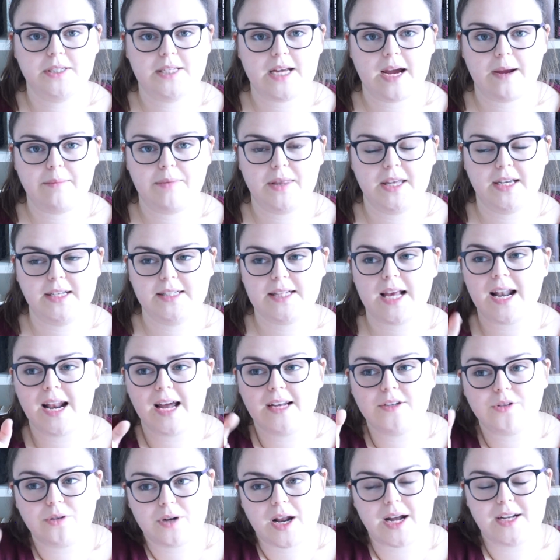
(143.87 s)
type things and
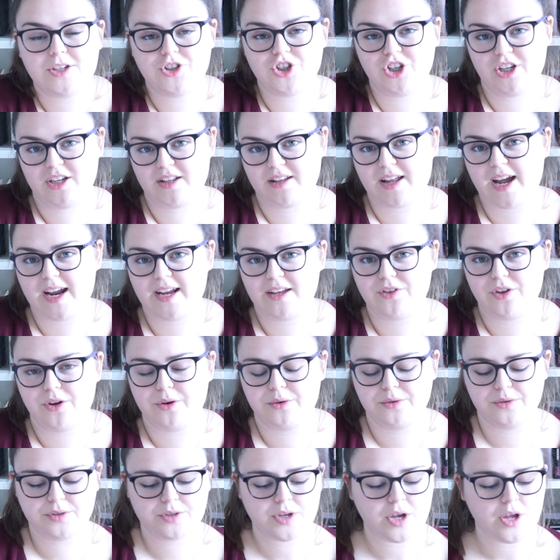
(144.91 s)
i don't actually like
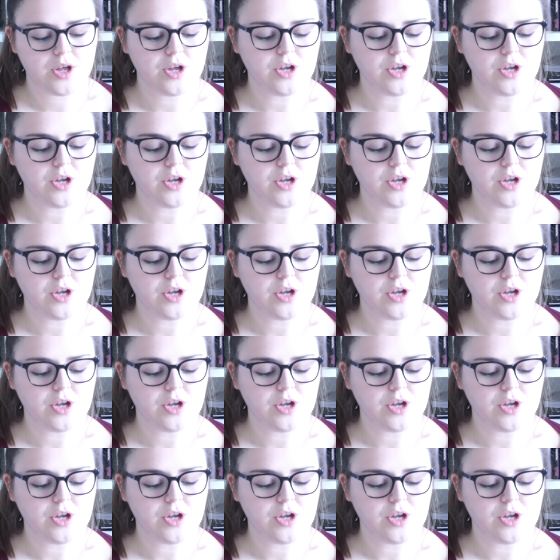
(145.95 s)
those